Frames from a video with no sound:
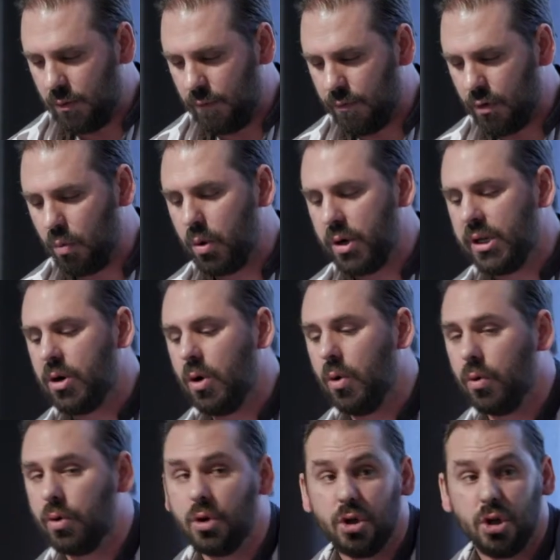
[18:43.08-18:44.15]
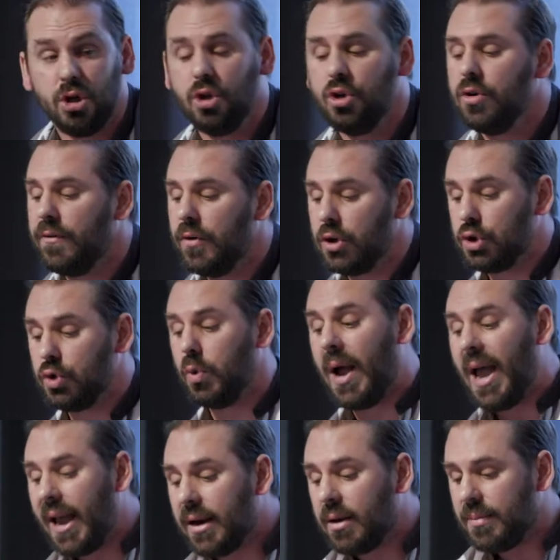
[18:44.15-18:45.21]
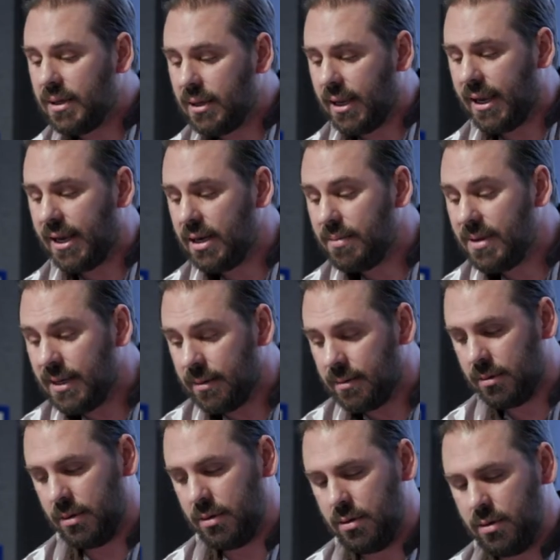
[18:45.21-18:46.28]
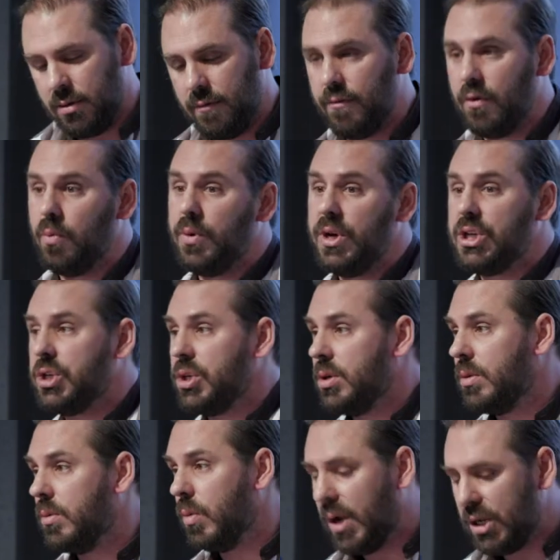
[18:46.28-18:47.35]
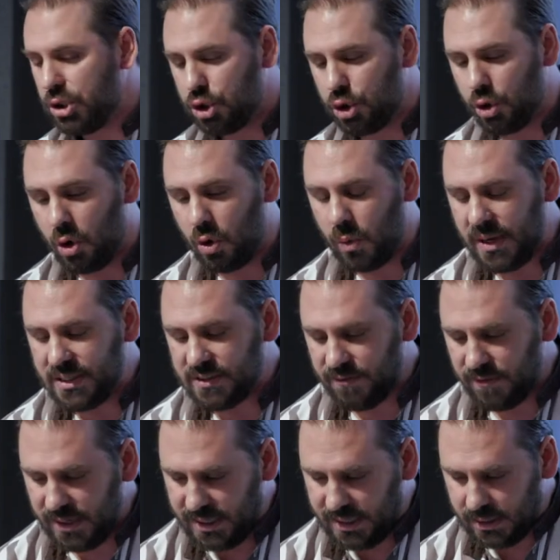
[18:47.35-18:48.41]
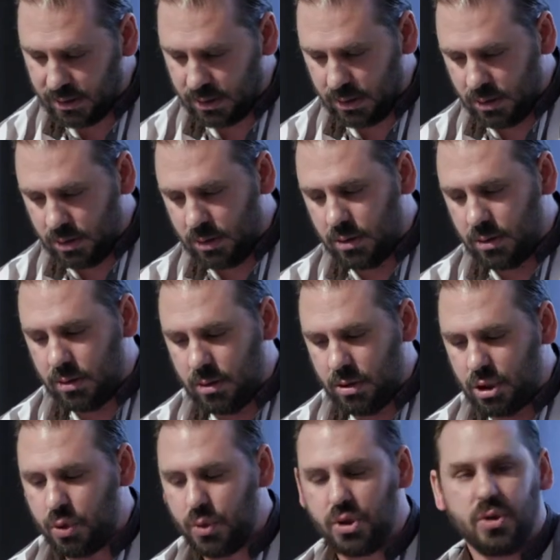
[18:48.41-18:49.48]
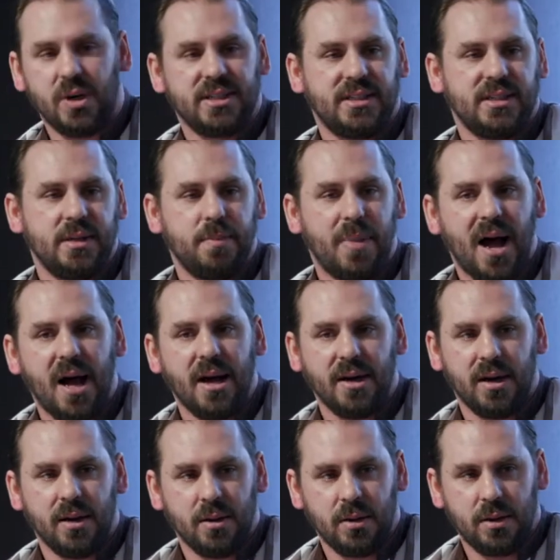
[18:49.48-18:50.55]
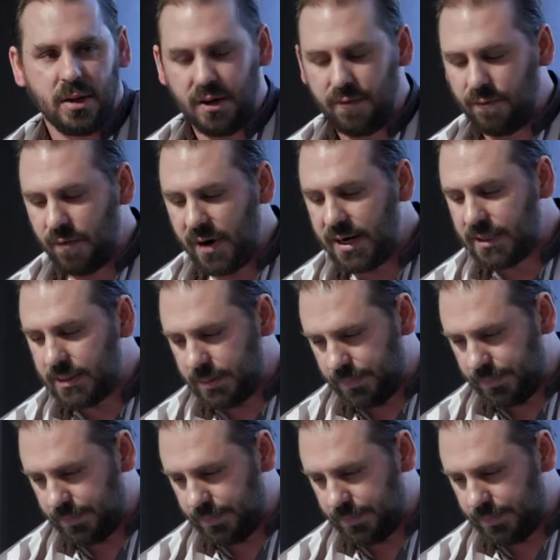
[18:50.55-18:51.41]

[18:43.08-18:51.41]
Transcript: from what he called the universal enemy from which one should always flee, to a trusted partner and friend.